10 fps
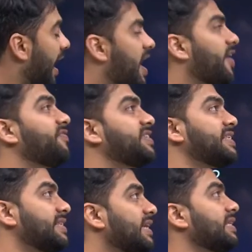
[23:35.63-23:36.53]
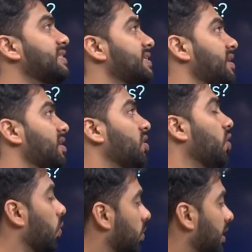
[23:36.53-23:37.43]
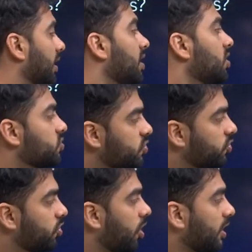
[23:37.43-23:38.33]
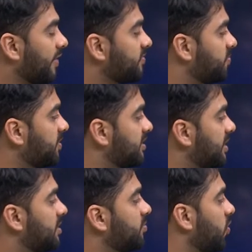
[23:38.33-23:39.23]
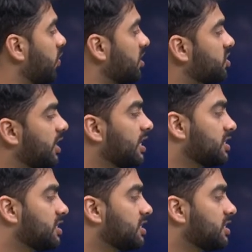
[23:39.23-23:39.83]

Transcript: have seeds. Okay. So do not have species mein hona chahiye